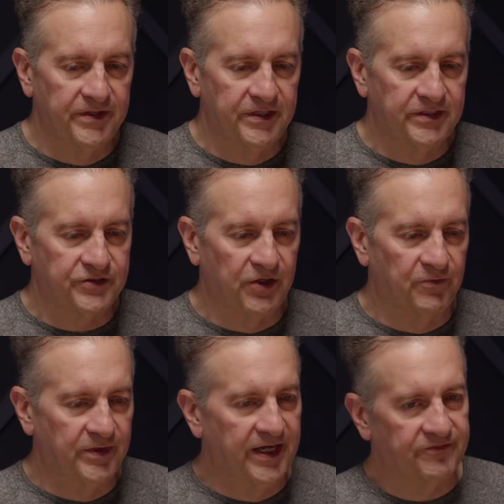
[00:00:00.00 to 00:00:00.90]
So
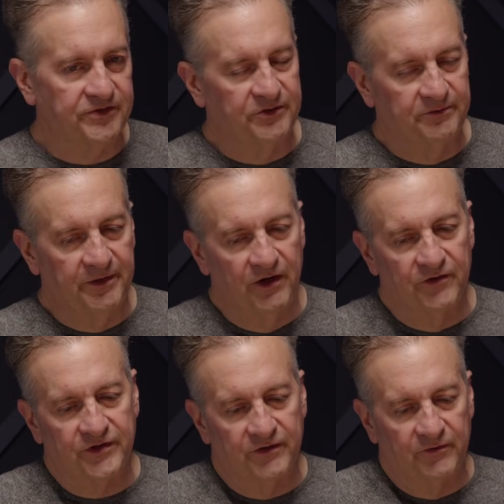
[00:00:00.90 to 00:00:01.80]
we have to do
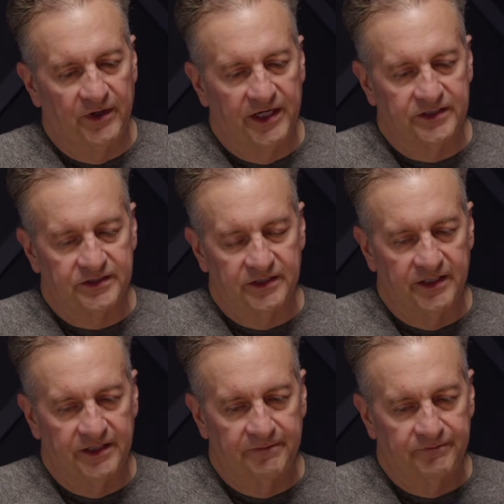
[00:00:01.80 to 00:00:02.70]
both. Otherwise,
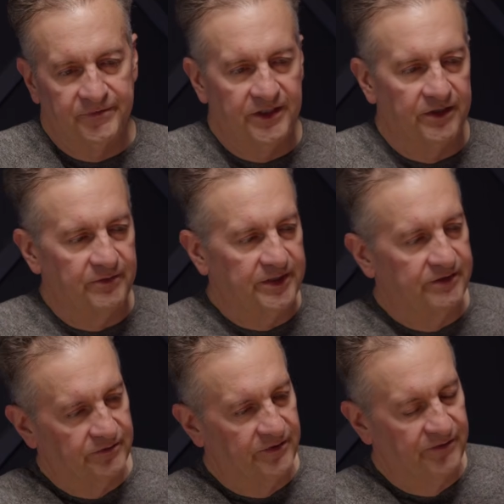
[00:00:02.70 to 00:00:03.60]

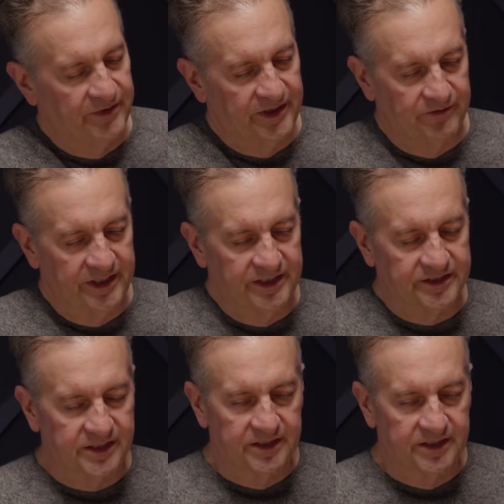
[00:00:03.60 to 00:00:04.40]
we don't eat.